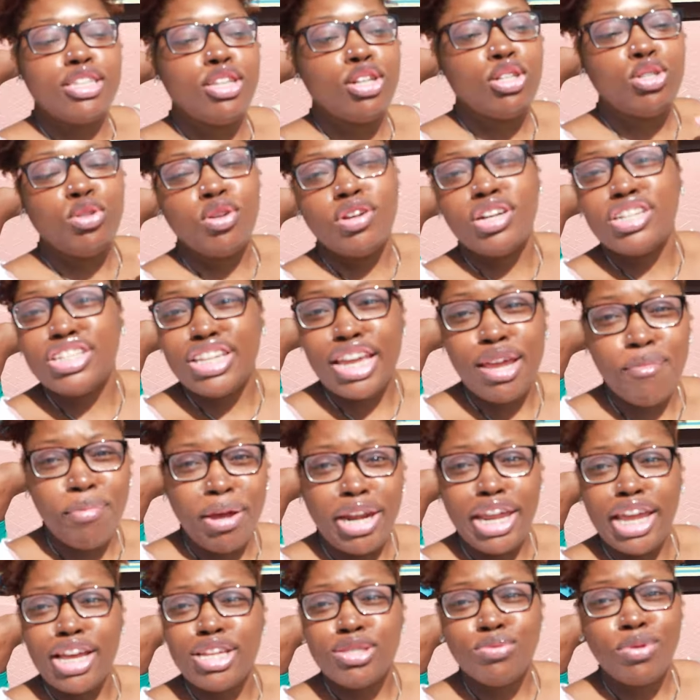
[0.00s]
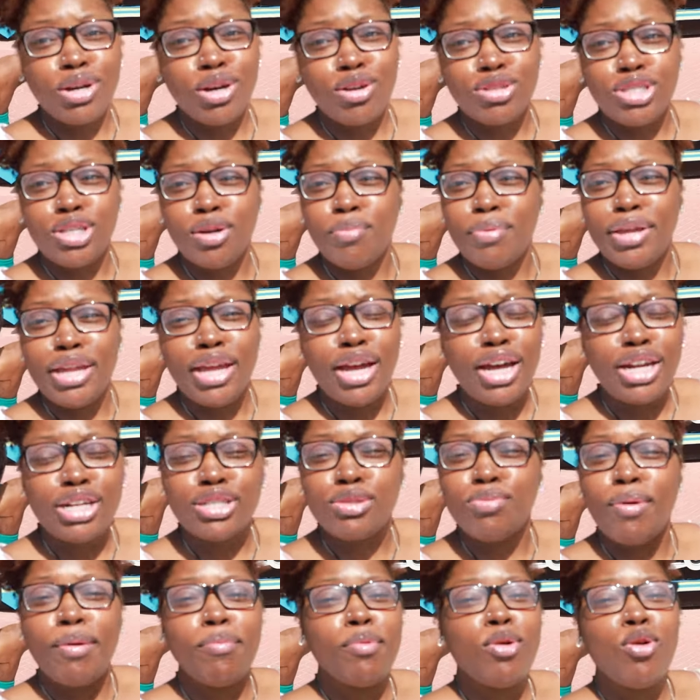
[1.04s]
came to the strip because everybody else want to go to Big
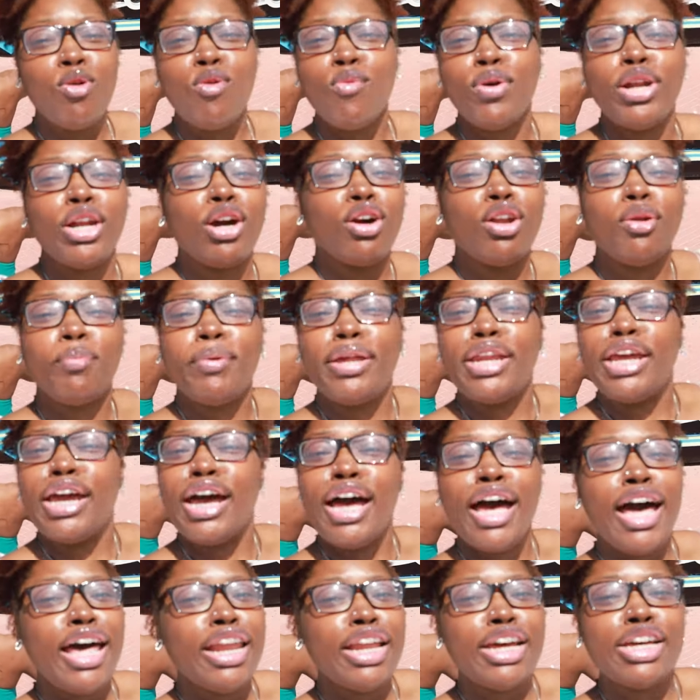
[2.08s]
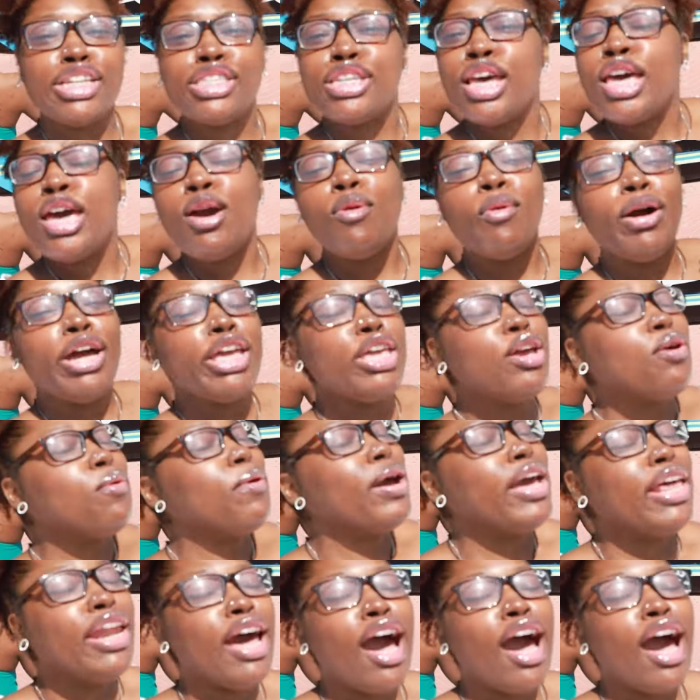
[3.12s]
Hunters. Baby, who want to go to Big Hunters when you in